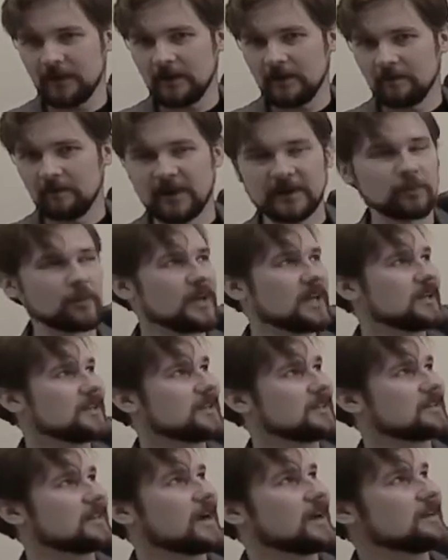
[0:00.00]
but we can
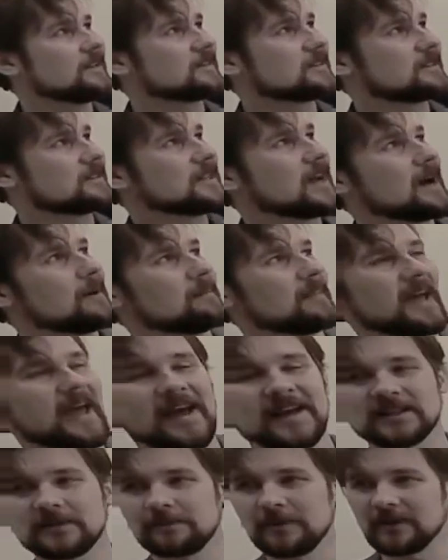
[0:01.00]
design some
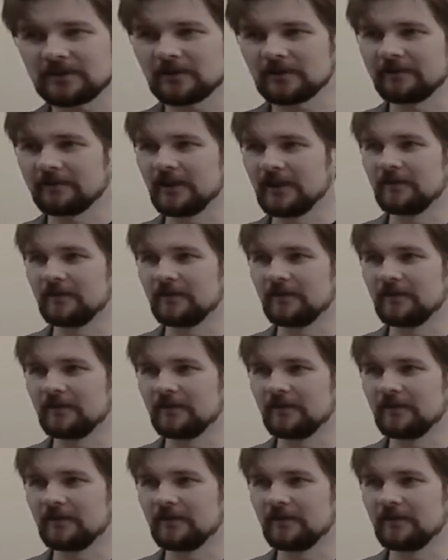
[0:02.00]
aspects of